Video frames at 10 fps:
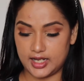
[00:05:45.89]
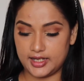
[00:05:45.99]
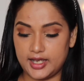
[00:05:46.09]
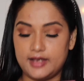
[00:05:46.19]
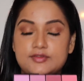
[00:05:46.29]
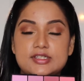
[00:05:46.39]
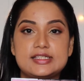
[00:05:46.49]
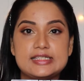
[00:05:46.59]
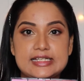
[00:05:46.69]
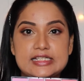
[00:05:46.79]
I have
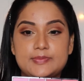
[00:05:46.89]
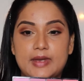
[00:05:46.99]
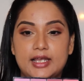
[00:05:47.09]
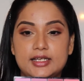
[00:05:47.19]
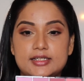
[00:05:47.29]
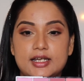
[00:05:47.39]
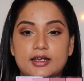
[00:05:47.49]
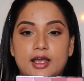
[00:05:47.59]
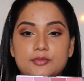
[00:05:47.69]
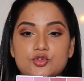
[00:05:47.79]
this NYX palette
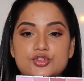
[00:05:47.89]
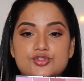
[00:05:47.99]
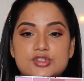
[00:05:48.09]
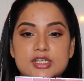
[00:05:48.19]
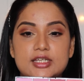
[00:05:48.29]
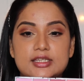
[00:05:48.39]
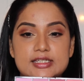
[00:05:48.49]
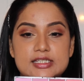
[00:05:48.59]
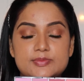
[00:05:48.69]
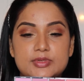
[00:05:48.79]
and I'm going to take
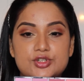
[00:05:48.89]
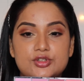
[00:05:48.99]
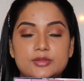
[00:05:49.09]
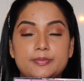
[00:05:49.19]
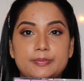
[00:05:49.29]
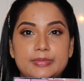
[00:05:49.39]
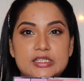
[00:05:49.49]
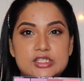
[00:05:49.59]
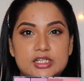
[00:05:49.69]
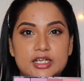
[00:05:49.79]
this particular
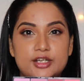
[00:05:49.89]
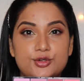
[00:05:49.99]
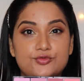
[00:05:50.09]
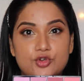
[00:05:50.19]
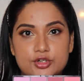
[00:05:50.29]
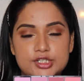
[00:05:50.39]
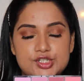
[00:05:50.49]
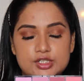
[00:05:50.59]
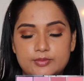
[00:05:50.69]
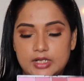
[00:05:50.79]
peachy kind of
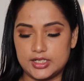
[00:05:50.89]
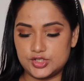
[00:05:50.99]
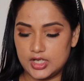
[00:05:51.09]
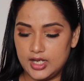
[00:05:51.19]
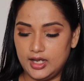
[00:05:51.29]
orangey blush